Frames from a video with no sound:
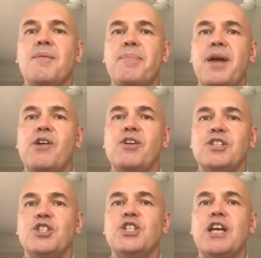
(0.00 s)

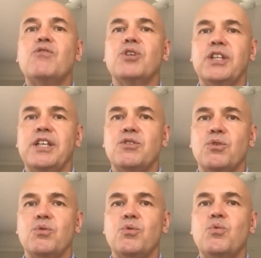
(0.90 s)
parents generally
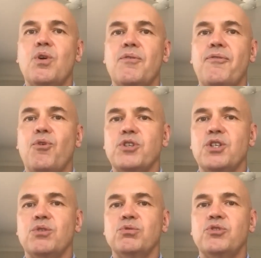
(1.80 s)
do for
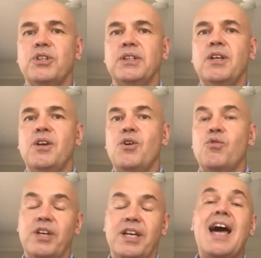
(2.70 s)
children,
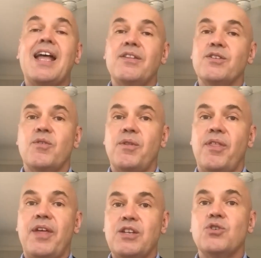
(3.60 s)
regardless of
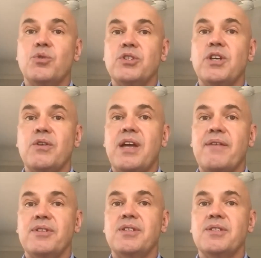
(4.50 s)
whether they do or don't
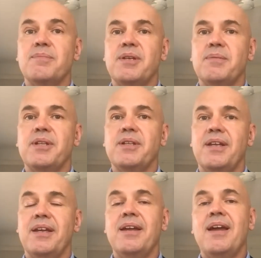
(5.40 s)
have a
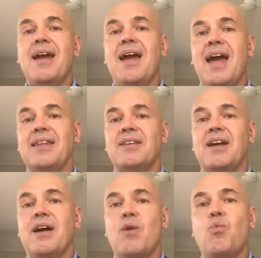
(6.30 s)
disability, and
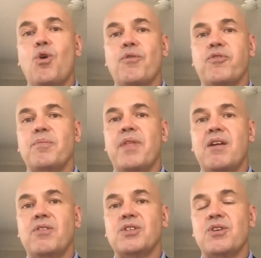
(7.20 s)
work from there
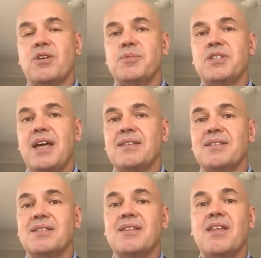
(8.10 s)
in the
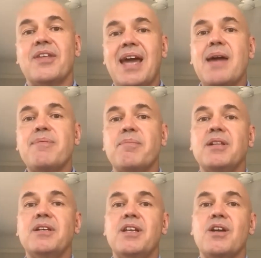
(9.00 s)
circumstances. And then the
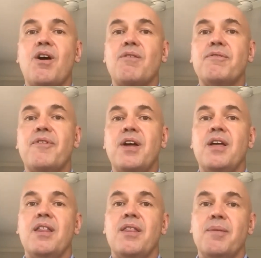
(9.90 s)
capability of
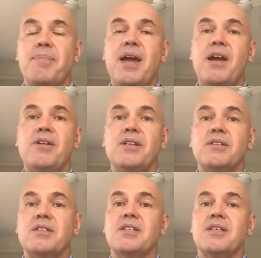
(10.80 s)
the
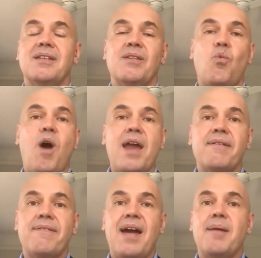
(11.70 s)
parents and the wider
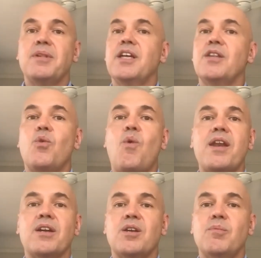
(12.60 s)
family and the
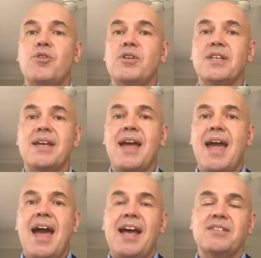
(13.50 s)
wider community
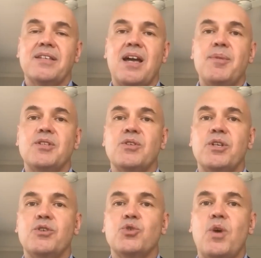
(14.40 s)
has to come into
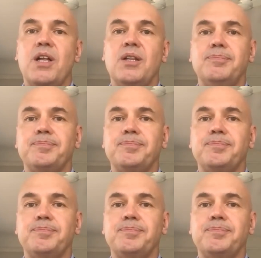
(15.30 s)
it as well.